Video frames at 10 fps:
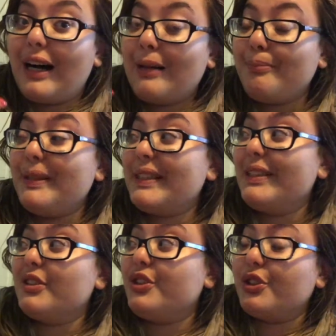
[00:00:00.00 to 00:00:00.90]
I'm being
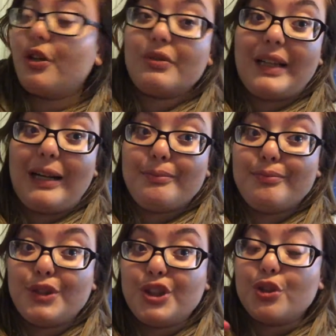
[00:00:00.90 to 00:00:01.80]
an adult.
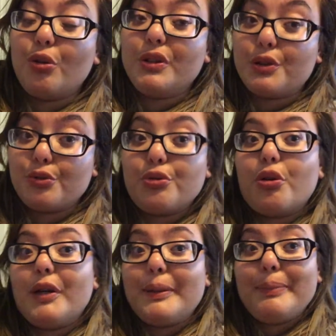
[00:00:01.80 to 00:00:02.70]
I'm going through
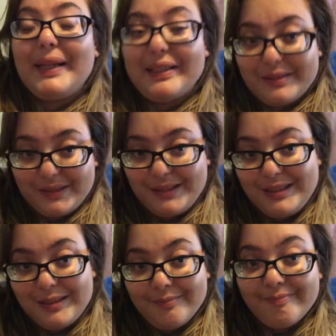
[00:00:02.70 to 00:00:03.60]
growing pains.